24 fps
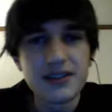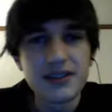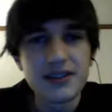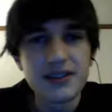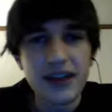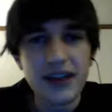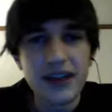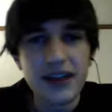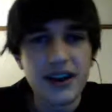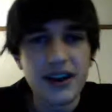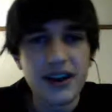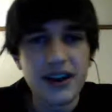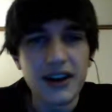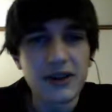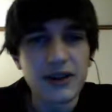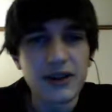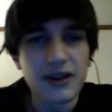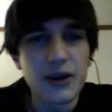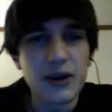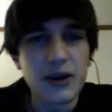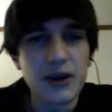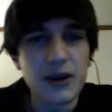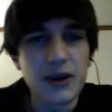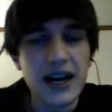I don't
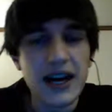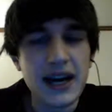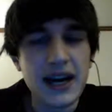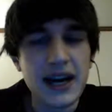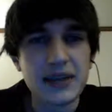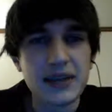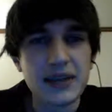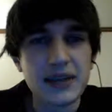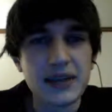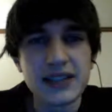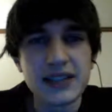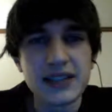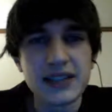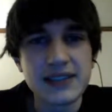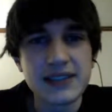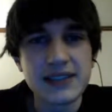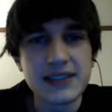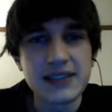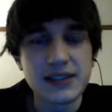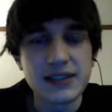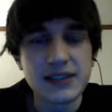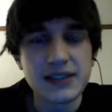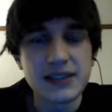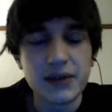know why, but
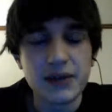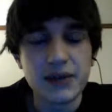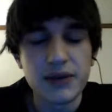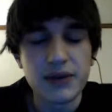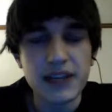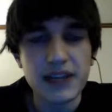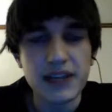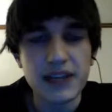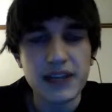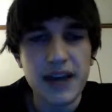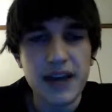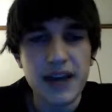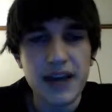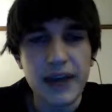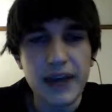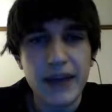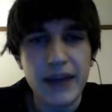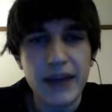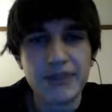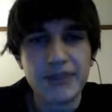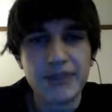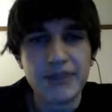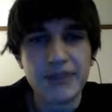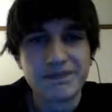that's the reference I had in my
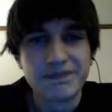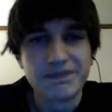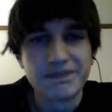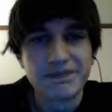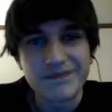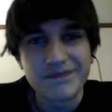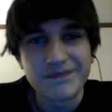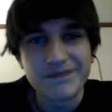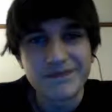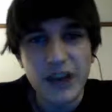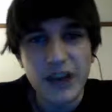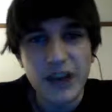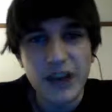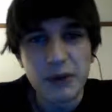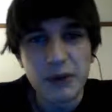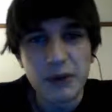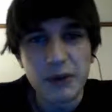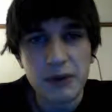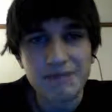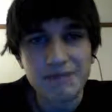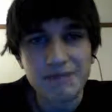head for that one.